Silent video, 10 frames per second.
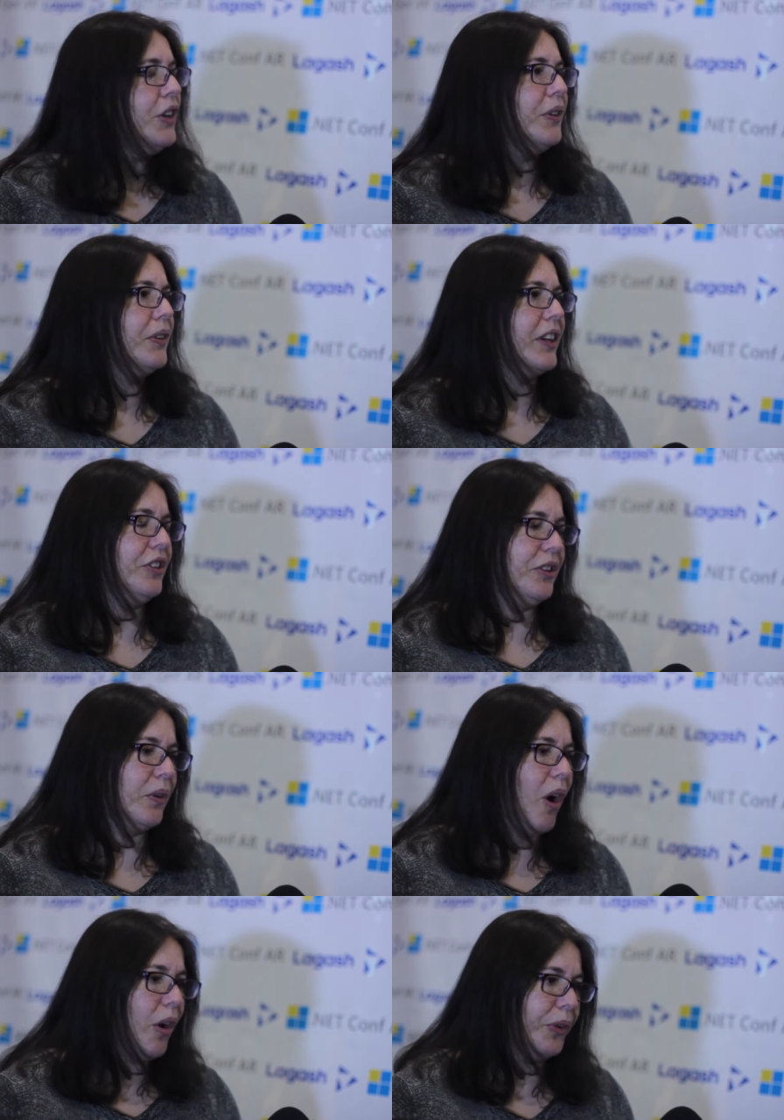you can
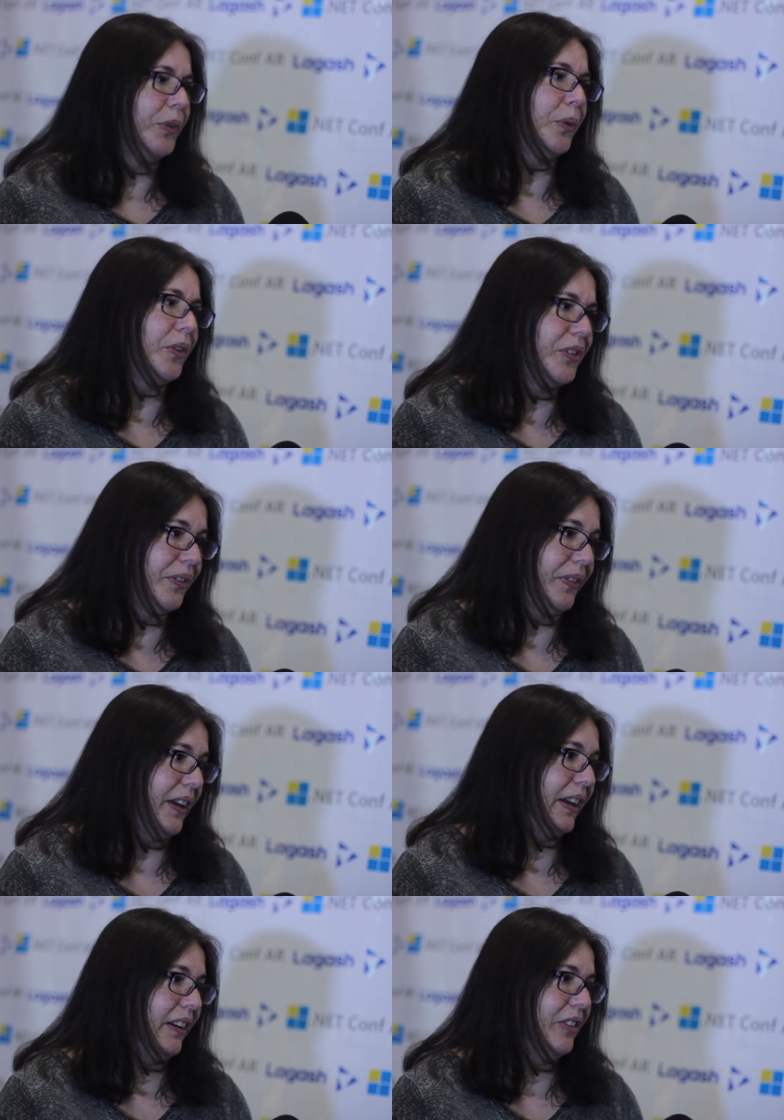do all sorts of
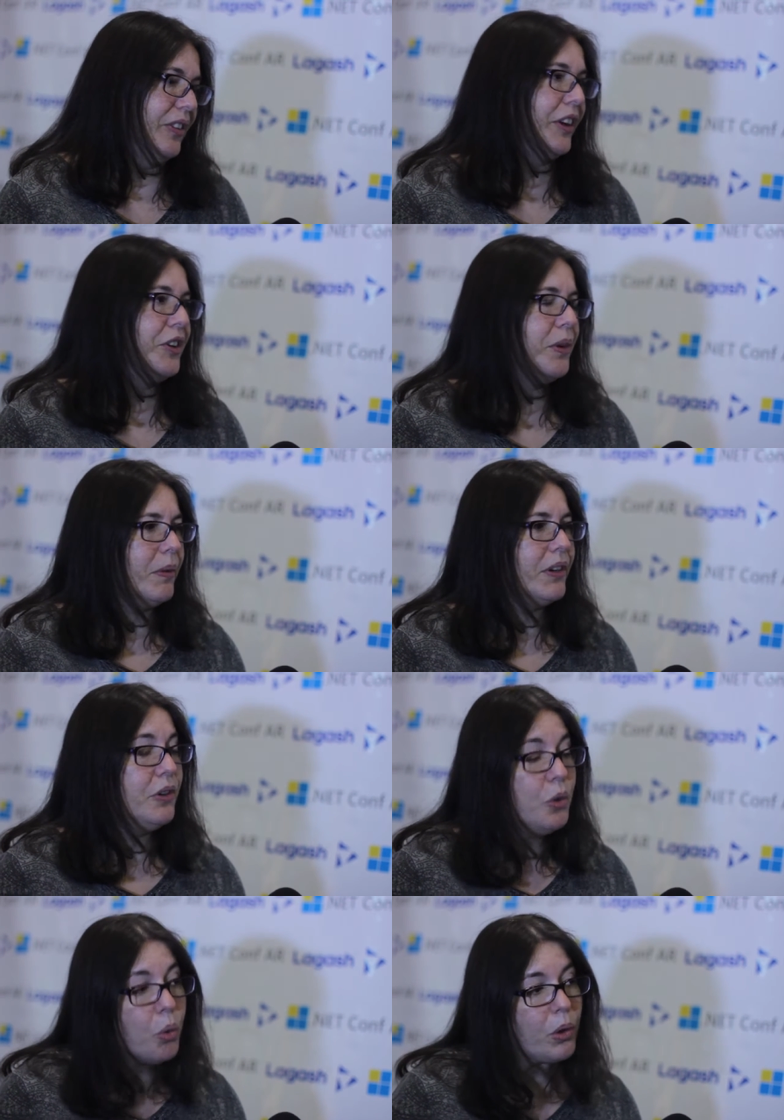things that you
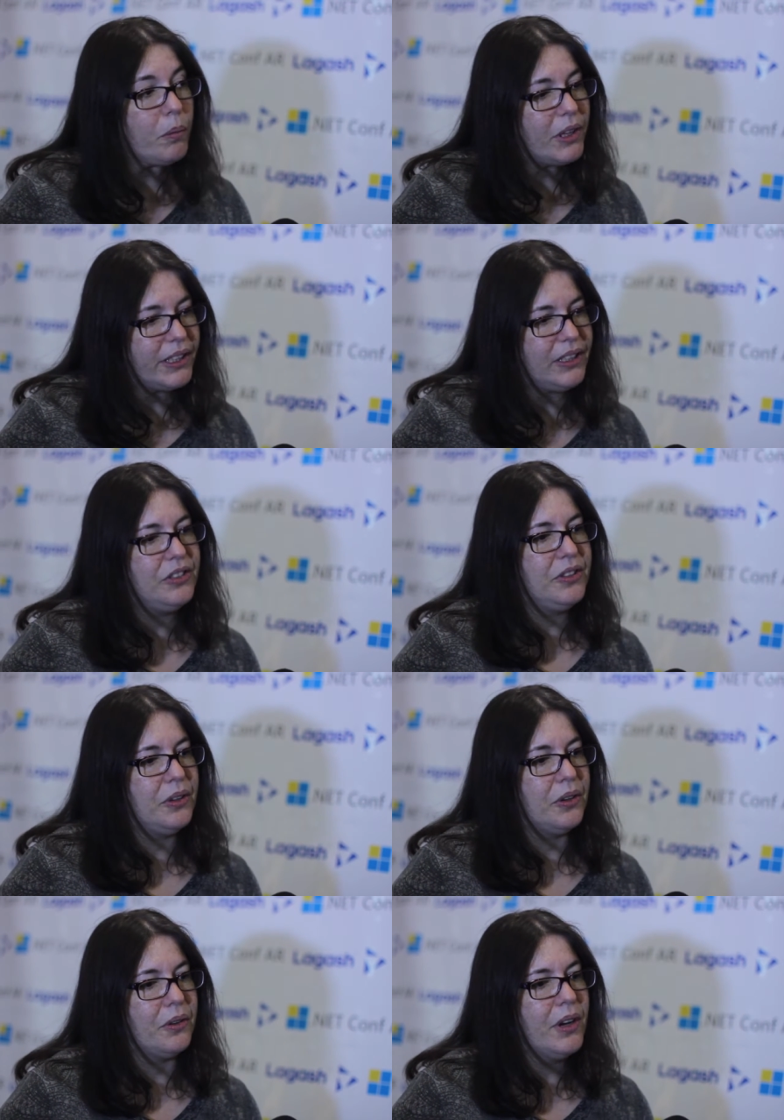would normally
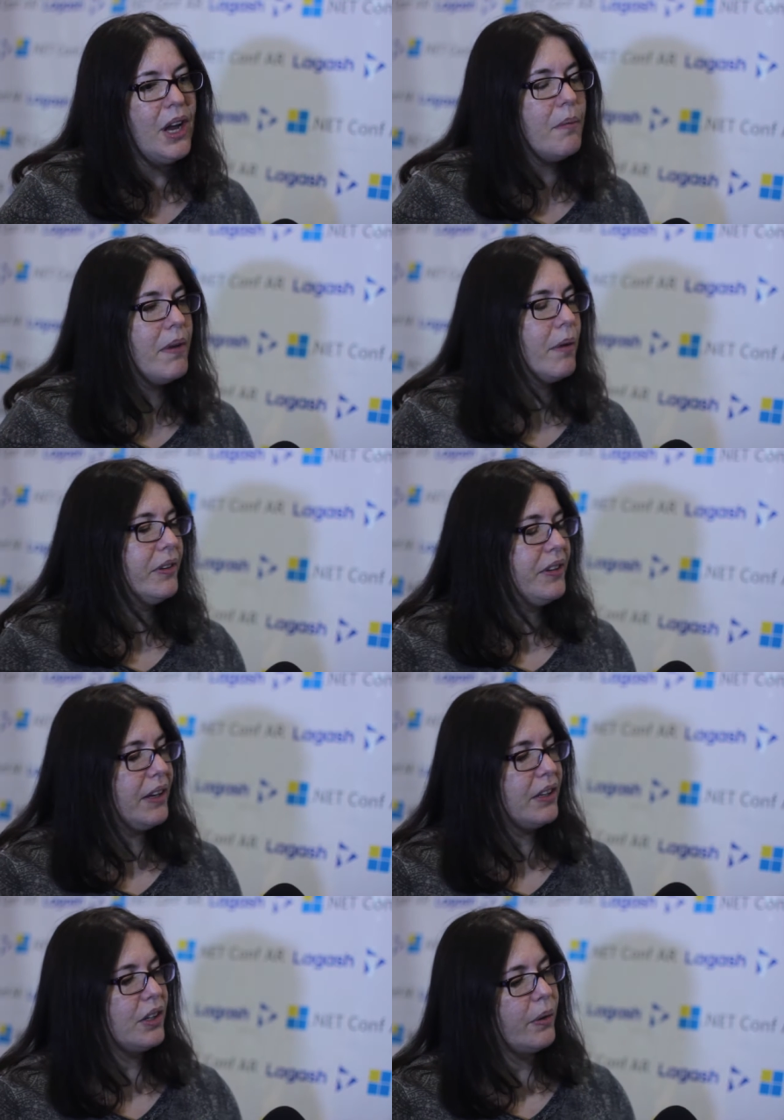do, but would
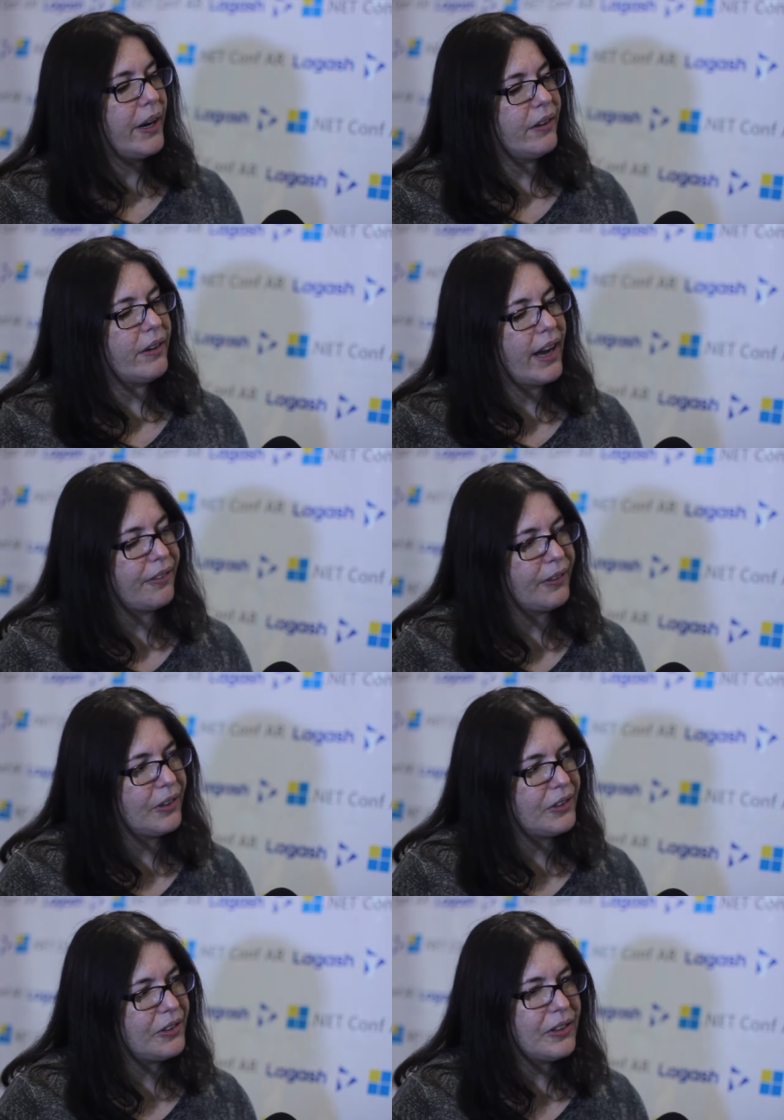take a greater
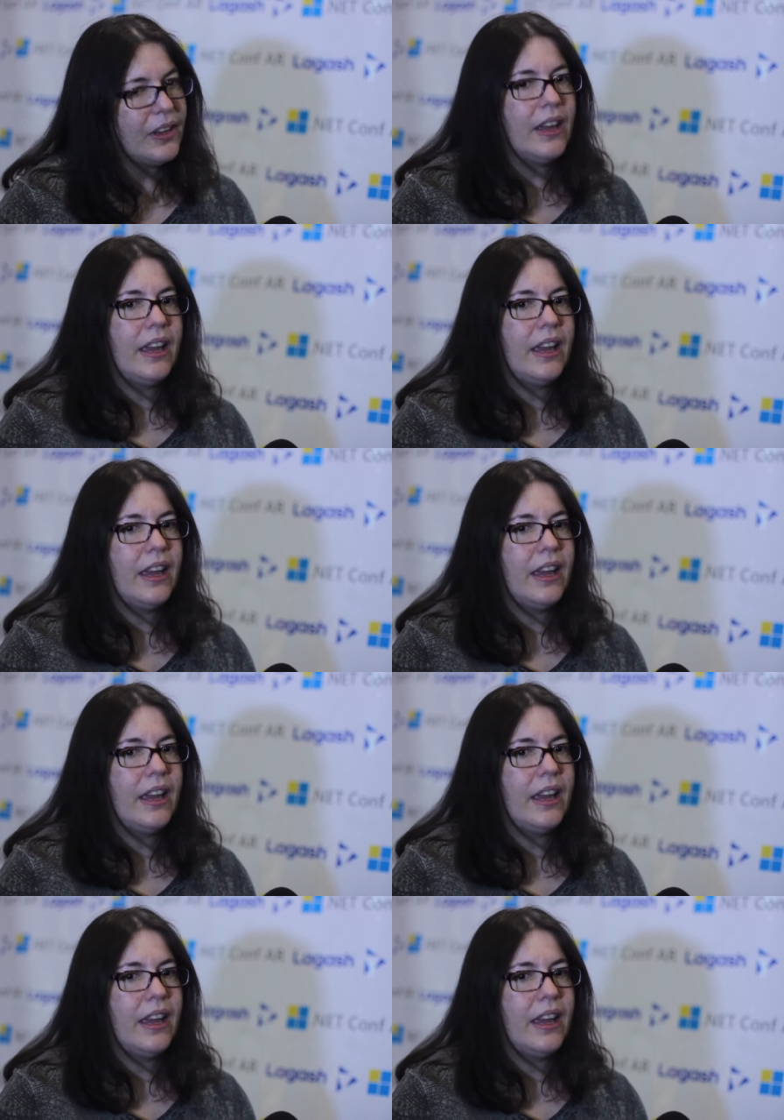effort